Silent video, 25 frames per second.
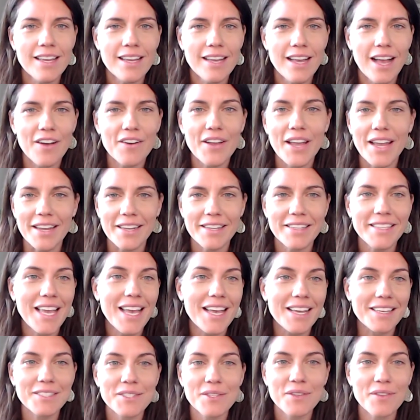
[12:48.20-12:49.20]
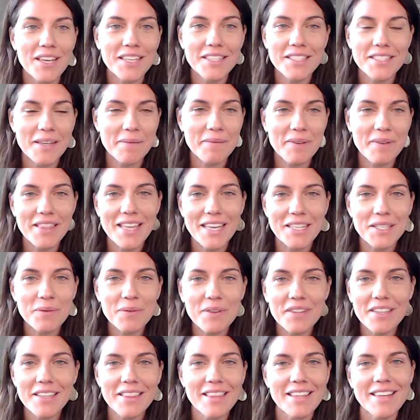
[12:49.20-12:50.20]
Okay, yeah, so that's
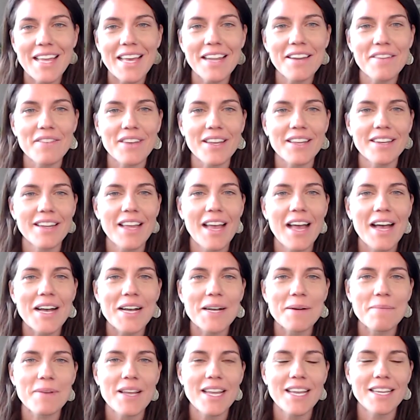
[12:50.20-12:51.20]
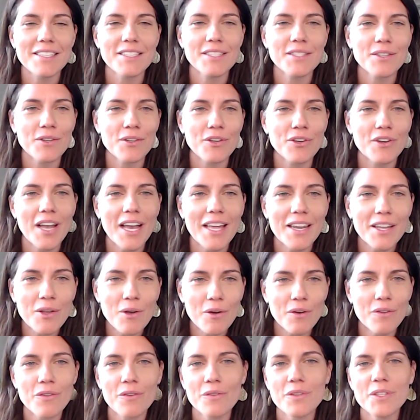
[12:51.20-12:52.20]
really the net of it. Is so you're kind of
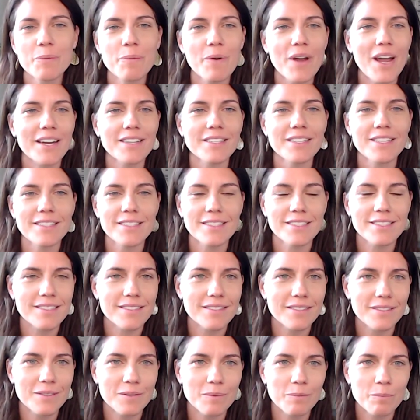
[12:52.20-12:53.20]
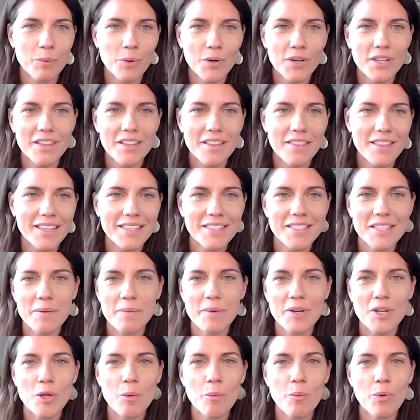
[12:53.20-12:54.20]
going through this practice, putting the things in the
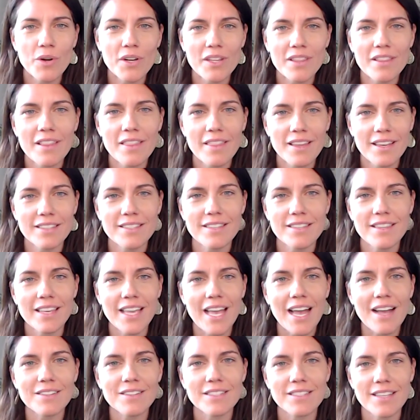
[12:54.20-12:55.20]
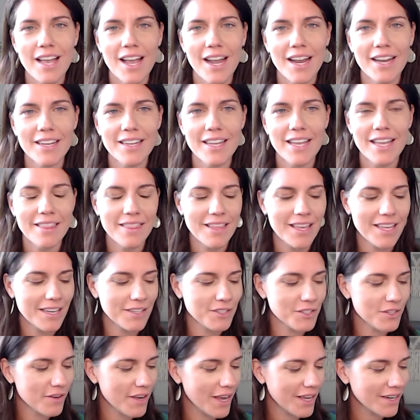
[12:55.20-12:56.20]
middle, putting the things on the outside. And then
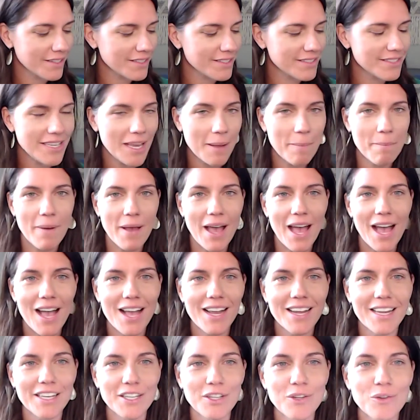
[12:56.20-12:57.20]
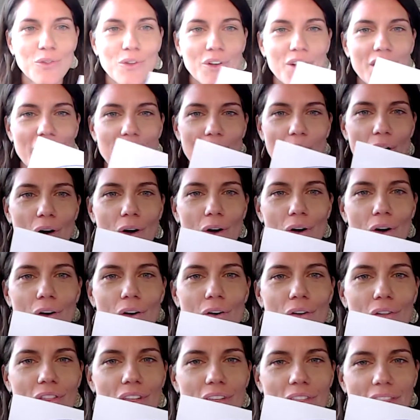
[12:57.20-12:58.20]
as you kind of step back and you look at
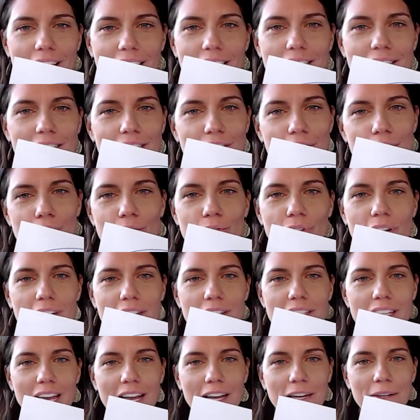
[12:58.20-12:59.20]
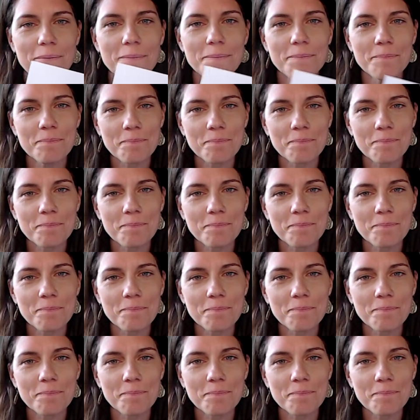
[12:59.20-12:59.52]
all the things that you've written down,